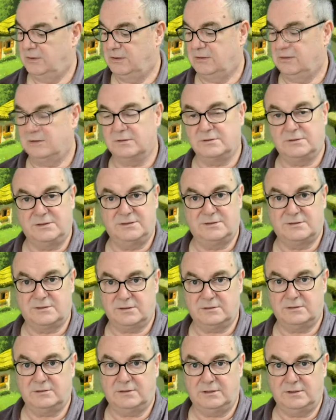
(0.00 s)
because
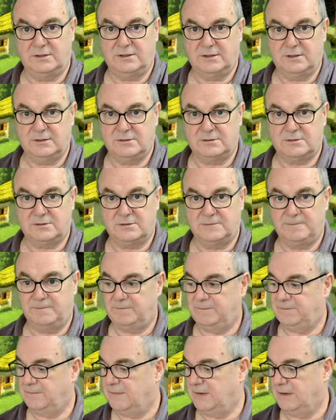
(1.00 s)
inside the eggs
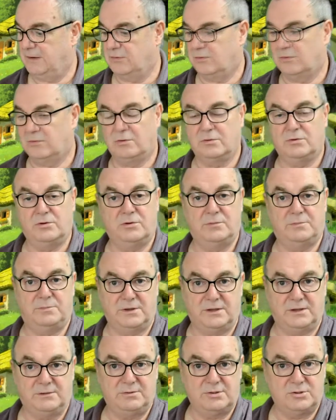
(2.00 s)
are all her
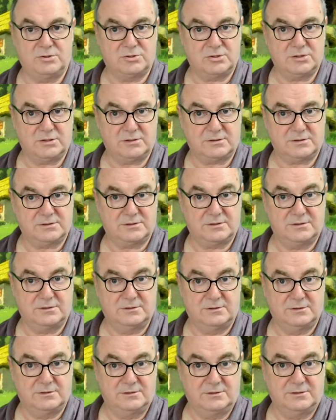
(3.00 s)
baby chicks.
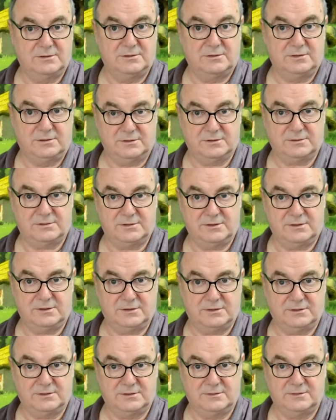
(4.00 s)
Yes,
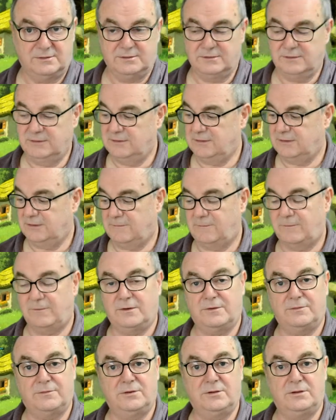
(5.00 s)
they are, little
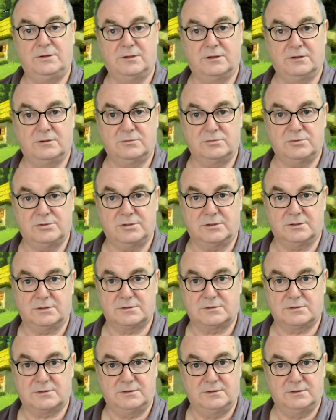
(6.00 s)
fluffy yellow
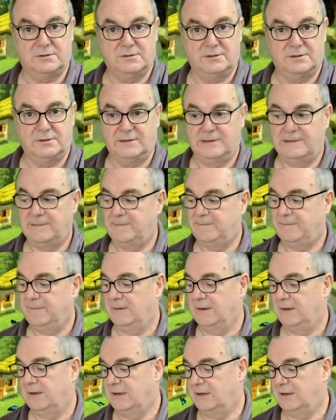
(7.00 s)
chicks.
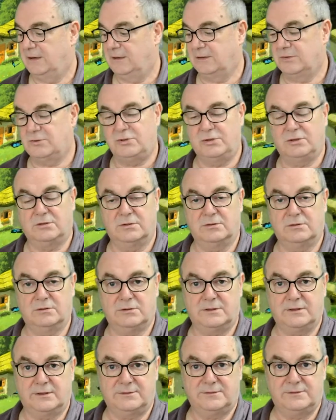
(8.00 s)
And she
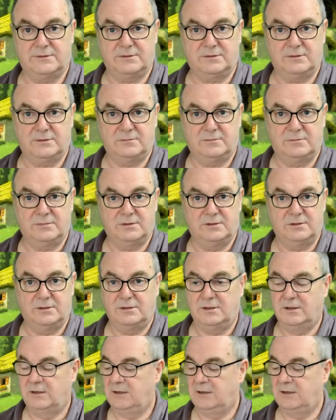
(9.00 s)
can look after them,